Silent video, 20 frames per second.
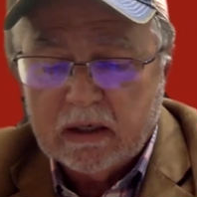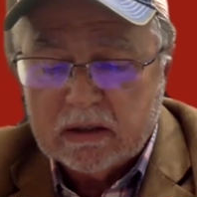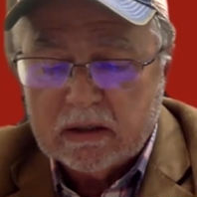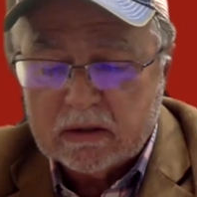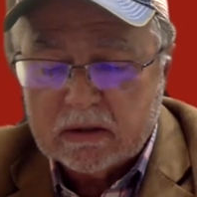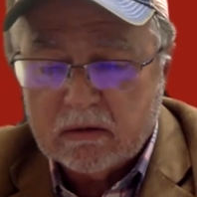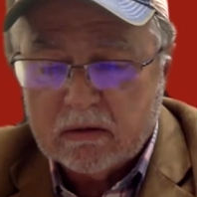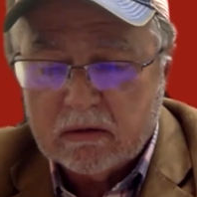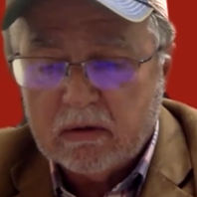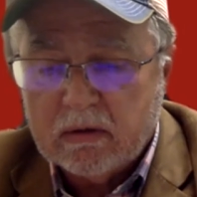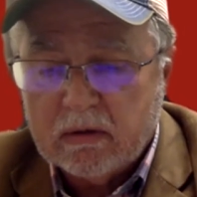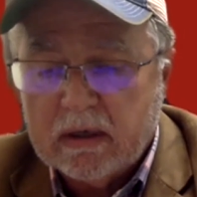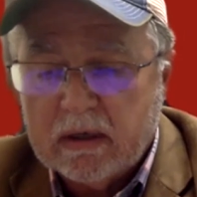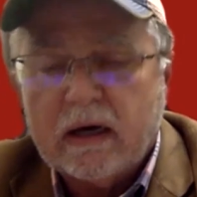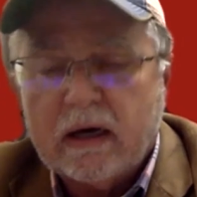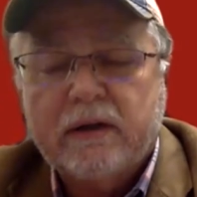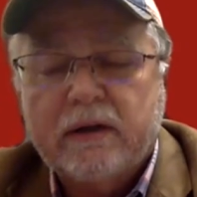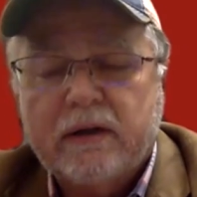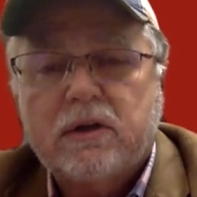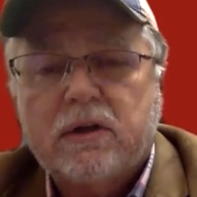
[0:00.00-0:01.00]
So
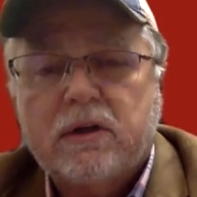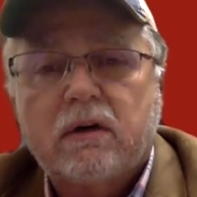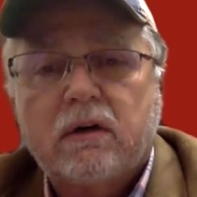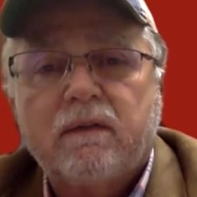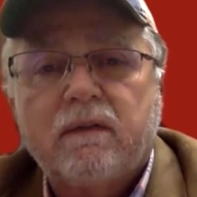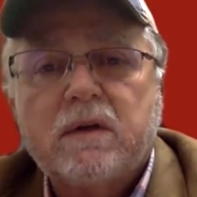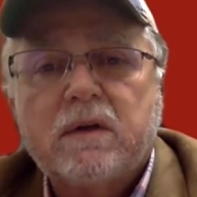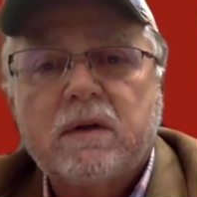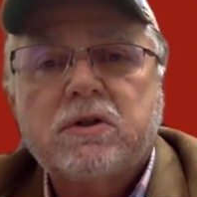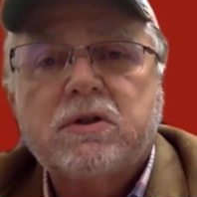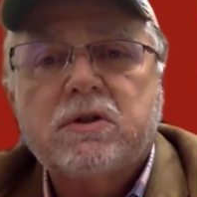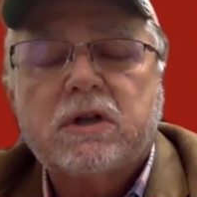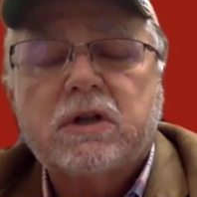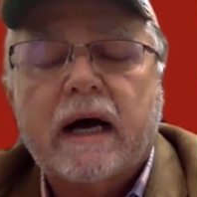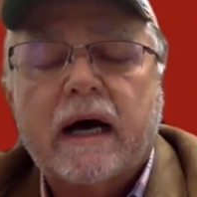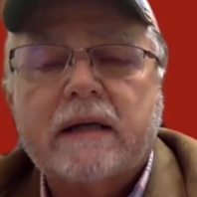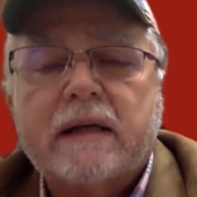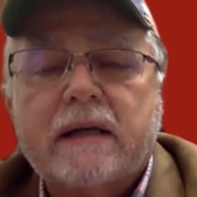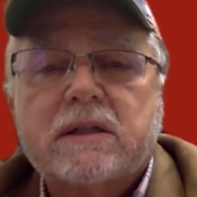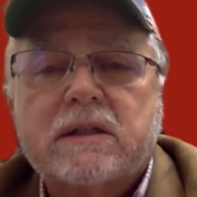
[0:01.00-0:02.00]
I showed a few
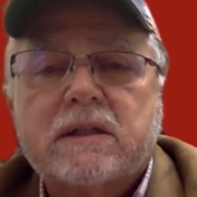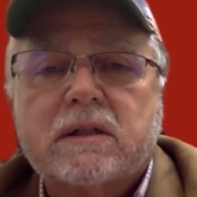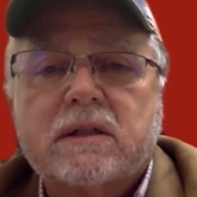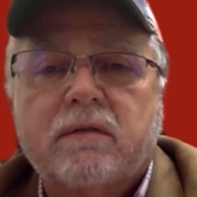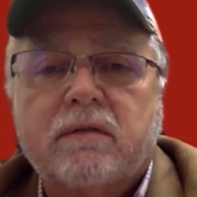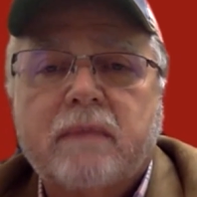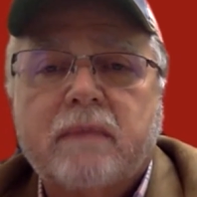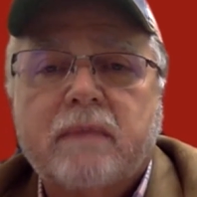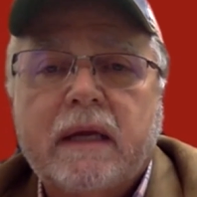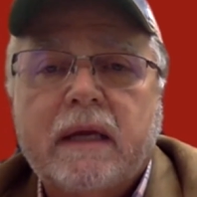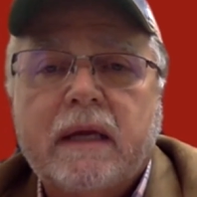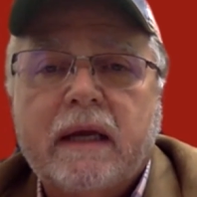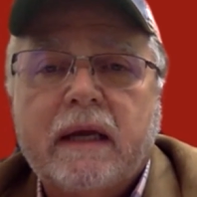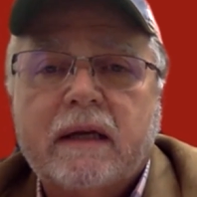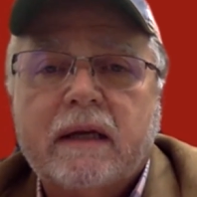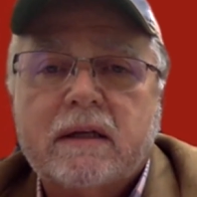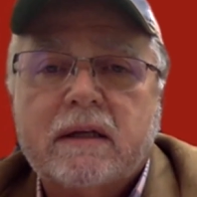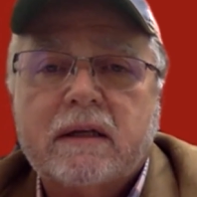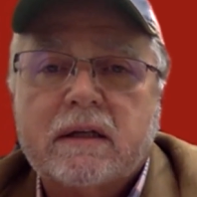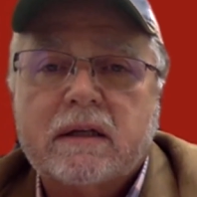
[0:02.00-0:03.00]
shots of me at